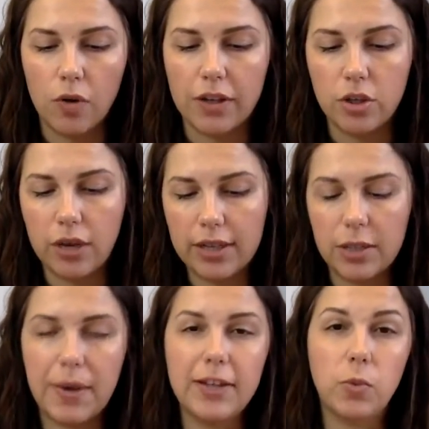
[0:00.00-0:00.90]
or the
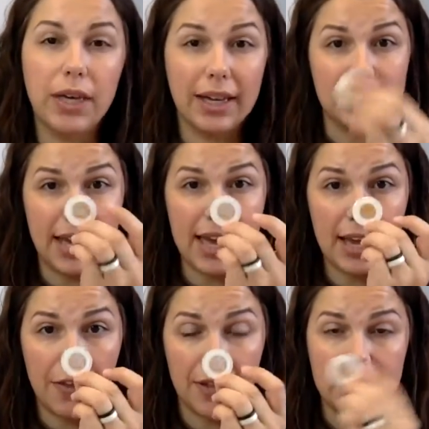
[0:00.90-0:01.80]
joint space, we could
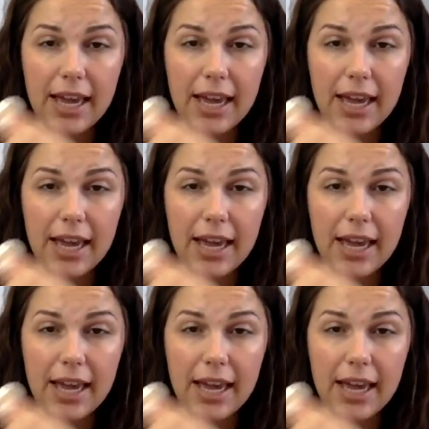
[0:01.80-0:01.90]
take the